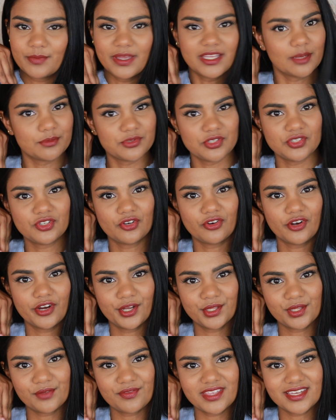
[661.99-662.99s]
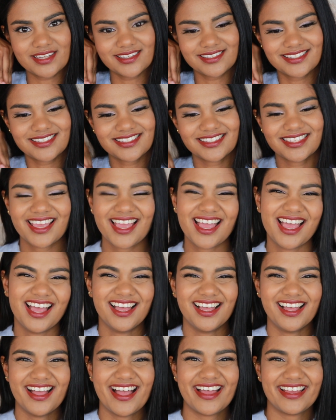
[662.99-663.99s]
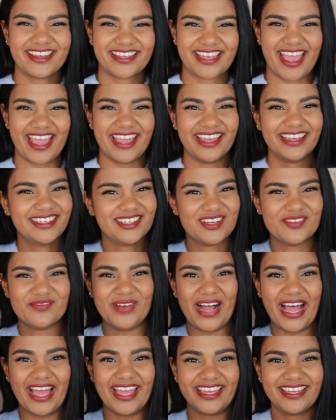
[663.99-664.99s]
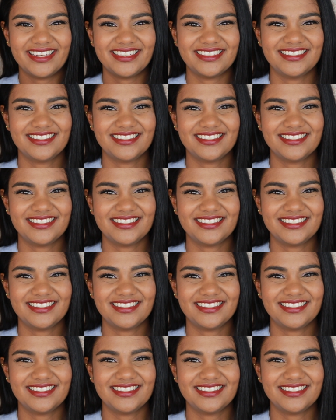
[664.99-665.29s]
a makeup tutorial of this. Okay, bye.